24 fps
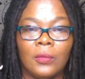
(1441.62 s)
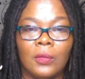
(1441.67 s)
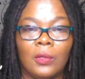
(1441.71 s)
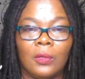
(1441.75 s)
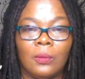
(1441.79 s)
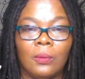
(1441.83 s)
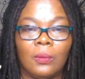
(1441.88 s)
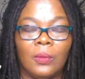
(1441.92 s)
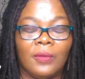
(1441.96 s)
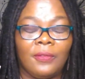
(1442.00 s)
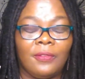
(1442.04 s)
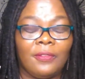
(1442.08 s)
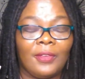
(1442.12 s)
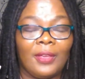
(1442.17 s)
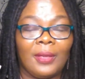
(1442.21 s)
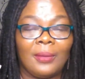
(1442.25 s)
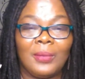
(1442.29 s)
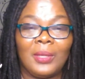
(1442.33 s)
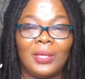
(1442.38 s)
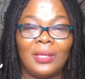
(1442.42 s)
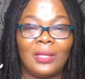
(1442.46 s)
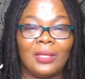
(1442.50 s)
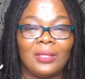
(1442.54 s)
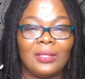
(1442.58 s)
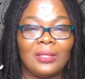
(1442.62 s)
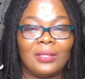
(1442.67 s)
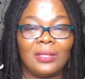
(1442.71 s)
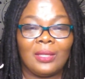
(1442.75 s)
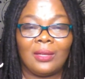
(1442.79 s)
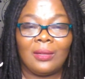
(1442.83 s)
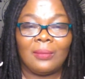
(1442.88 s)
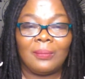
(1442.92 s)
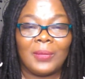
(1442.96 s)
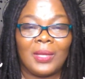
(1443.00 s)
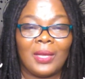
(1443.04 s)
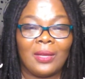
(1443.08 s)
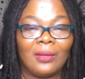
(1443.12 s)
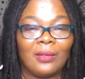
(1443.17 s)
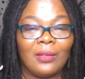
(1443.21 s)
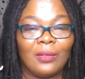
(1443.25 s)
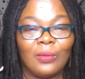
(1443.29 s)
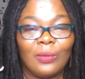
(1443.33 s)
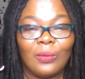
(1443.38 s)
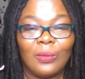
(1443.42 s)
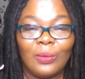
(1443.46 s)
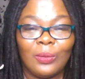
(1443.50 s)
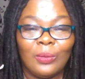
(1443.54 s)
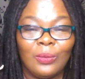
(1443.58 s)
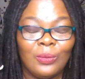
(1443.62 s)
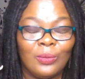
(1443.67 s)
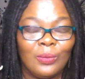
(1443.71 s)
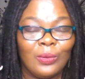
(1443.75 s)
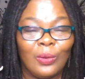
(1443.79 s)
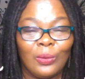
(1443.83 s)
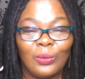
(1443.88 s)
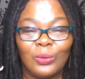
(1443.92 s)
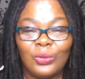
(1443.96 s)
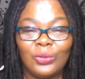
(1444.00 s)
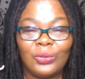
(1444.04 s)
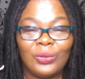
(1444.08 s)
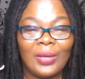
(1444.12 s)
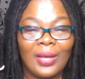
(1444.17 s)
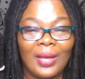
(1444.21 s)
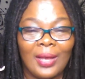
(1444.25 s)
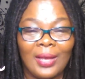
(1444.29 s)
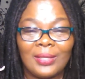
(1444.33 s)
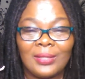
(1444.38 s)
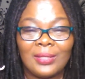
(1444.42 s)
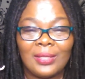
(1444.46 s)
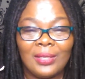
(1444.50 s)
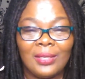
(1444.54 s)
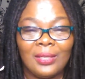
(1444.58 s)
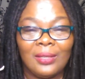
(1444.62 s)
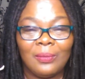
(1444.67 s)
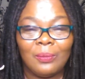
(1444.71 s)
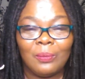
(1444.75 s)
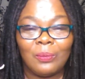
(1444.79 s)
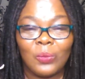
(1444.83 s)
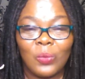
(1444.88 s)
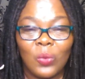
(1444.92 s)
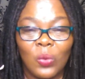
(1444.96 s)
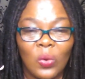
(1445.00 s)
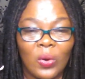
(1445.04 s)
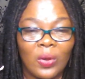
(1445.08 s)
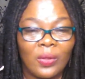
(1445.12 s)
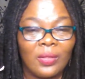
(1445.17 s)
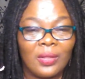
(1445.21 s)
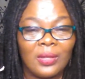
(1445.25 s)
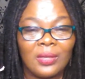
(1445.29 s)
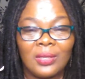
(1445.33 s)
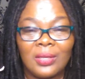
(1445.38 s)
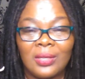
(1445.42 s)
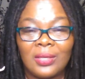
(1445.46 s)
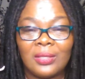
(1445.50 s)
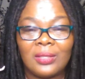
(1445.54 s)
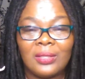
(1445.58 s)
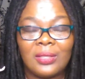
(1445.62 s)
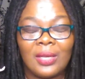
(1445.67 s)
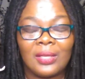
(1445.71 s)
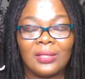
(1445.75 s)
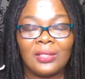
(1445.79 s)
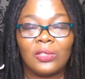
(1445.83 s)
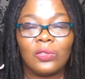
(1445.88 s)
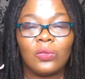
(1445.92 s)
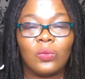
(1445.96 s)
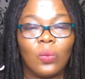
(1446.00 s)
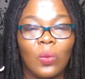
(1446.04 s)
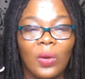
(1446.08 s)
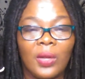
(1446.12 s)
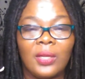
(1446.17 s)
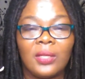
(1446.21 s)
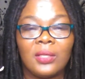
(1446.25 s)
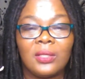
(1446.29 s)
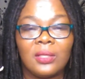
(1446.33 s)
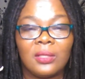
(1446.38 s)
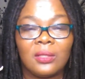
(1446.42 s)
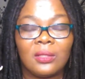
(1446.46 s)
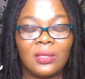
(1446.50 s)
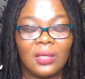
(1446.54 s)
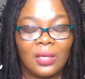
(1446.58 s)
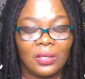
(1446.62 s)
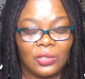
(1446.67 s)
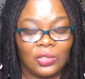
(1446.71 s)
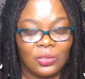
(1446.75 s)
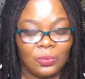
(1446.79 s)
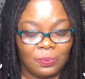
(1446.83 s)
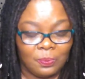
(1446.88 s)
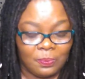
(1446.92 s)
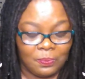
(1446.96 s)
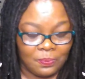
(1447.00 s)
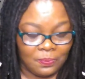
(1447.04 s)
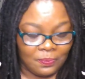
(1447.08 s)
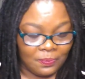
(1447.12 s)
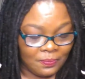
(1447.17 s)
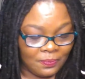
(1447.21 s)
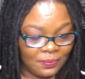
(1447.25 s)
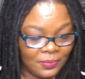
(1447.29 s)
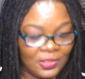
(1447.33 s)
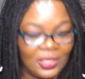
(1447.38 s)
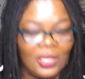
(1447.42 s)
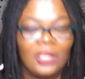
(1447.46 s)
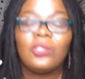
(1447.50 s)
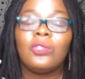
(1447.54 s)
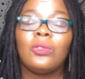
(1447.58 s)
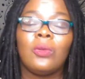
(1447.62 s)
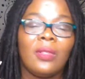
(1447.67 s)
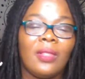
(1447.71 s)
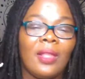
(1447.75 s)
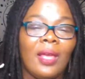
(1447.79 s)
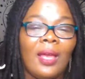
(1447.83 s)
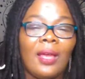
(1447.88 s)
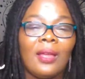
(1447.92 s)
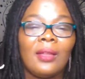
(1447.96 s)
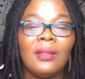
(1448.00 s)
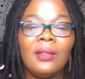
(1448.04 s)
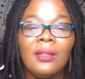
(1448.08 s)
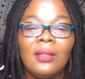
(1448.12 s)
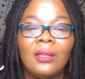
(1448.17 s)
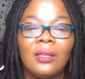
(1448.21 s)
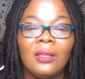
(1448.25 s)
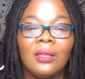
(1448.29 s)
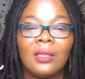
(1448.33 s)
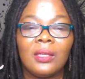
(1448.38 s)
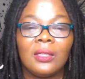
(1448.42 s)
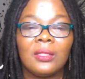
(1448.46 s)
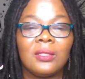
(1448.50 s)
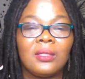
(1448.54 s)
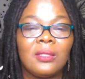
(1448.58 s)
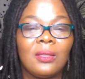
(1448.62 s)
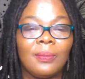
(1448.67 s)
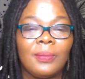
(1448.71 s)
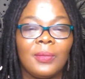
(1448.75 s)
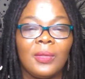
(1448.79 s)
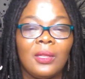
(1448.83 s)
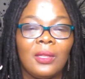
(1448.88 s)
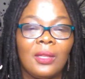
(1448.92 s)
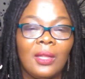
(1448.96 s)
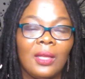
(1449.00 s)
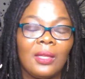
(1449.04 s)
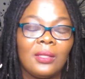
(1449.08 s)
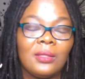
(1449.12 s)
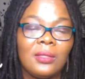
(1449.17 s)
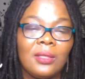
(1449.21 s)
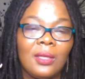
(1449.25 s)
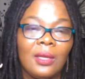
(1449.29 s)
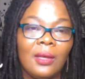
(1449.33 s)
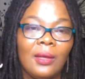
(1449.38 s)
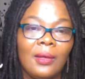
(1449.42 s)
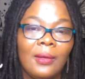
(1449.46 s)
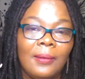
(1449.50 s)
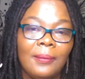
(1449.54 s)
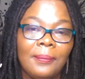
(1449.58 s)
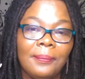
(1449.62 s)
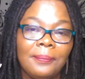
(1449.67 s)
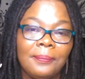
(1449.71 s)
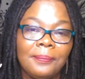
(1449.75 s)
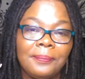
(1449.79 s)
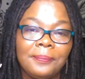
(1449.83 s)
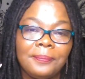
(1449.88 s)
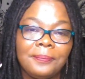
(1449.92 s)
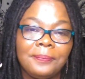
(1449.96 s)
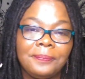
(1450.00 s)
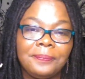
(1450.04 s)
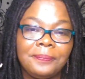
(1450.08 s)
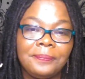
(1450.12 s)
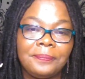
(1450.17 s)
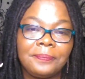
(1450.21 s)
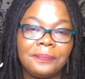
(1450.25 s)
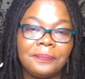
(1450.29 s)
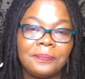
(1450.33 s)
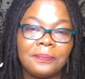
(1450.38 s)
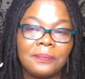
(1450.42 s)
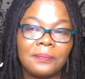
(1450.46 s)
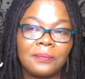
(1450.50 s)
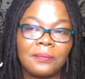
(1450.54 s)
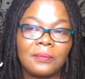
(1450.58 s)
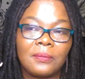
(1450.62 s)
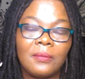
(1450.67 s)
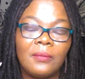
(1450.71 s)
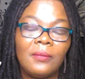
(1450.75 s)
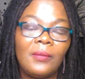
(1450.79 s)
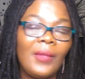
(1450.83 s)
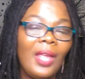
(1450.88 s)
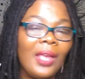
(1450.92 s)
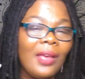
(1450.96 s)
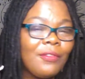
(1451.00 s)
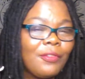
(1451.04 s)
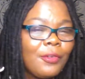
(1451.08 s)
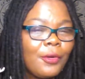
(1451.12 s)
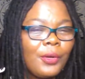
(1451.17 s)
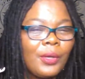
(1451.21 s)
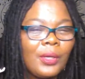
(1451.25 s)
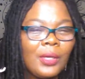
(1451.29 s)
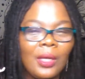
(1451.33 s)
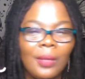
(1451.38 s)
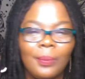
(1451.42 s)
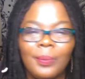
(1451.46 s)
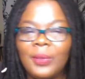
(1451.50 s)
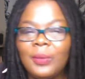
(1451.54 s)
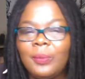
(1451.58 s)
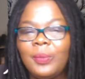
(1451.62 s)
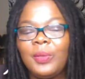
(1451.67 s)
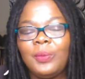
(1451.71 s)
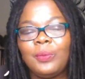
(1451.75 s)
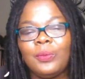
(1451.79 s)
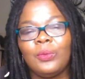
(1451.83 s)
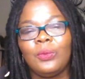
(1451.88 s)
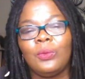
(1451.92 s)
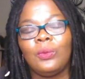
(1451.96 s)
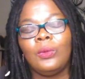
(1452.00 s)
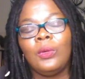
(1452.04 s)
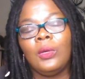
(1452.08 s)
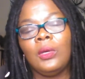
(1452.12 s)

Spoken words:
Well, family, that's it. I'm not going to hold you guys any more than this. I just wanted to touch on that. It's something that I've heard a couple of people,